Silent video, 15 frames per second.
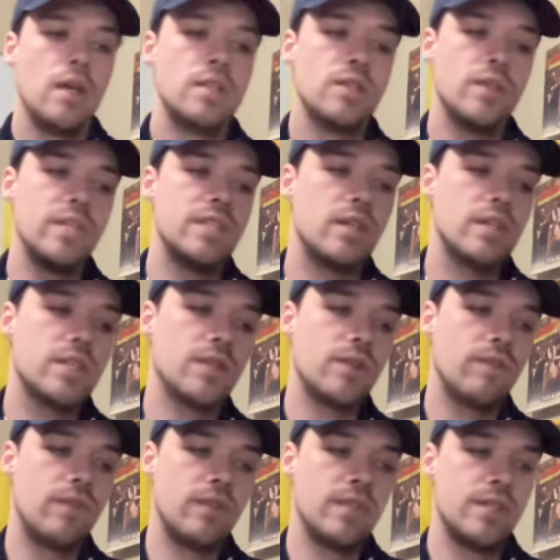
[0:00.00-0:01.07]
So he's also
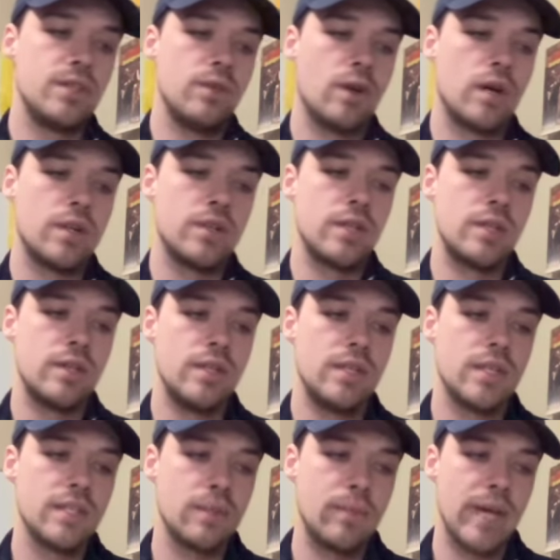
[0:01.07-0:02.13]
in 5200. and He
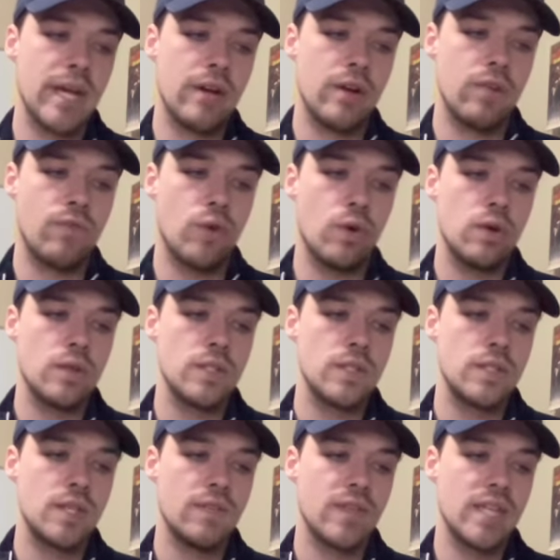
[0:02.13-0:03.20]
does the background vocals
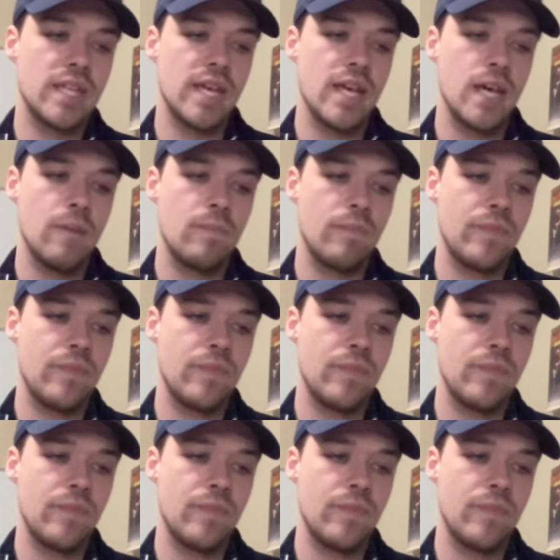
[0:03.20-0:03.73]
and stuff like that.